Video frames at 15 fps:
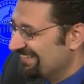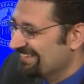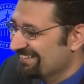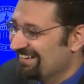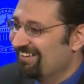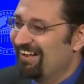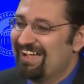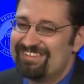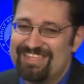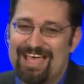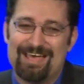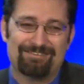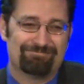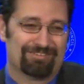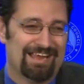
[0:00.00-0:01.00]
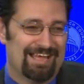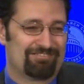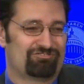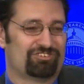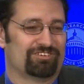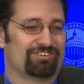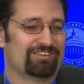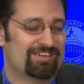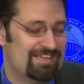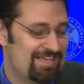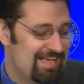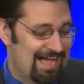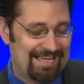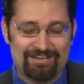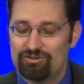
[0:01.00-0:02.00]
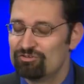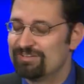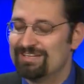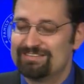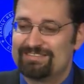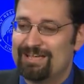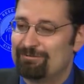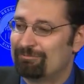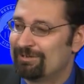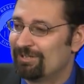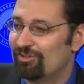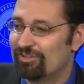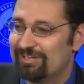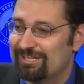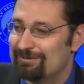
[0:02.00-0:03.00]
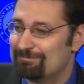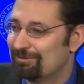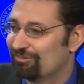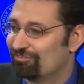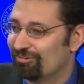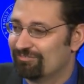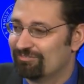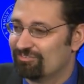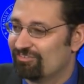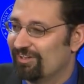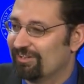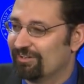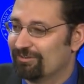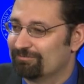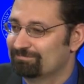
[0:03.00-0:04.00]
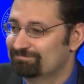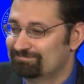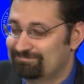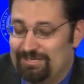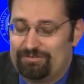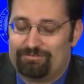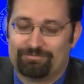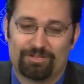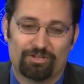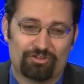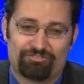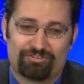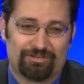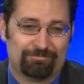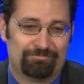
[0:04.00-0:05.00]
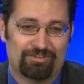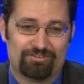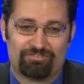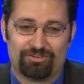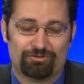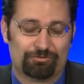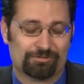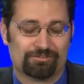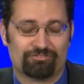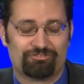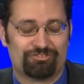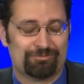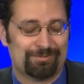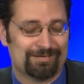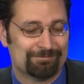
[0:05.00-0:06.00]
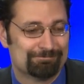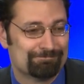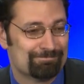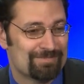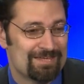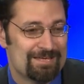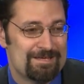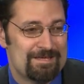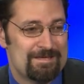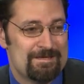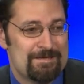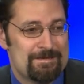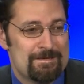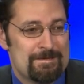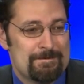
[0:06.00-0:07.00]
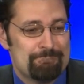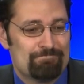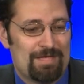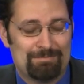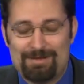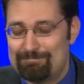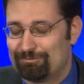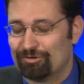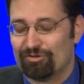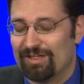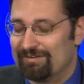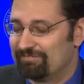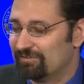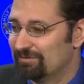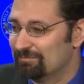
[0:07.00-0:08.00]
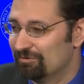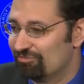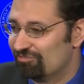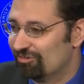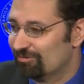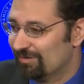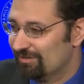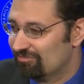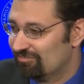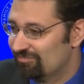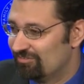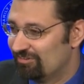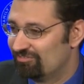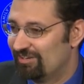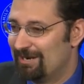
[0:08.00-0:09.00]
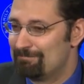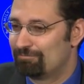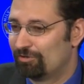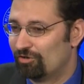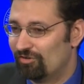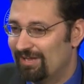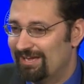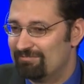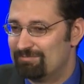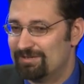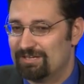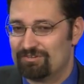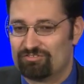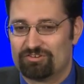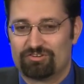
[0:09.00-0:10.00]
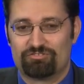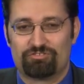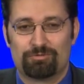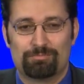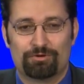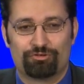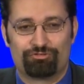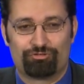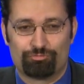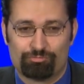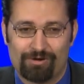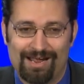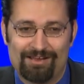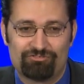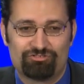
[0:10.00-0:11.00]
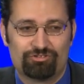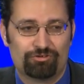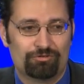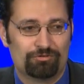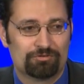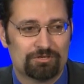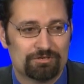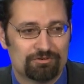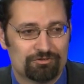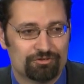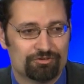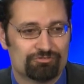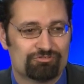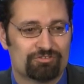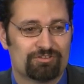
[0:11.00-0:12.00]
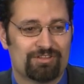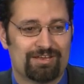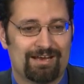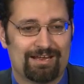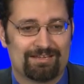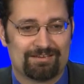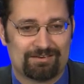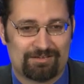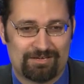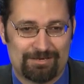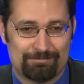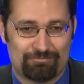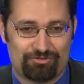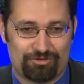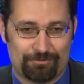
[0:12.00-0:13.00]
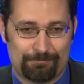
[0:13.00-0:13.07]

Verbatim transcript: You know, I had that reaction. I don't get that when I look at a picture of a zygote. I don't. It looks like a fuzzy orange to me. I'm not pro-life for emotional reasons. I said I'm pro-life because it is the most rational conclusion that I can come to.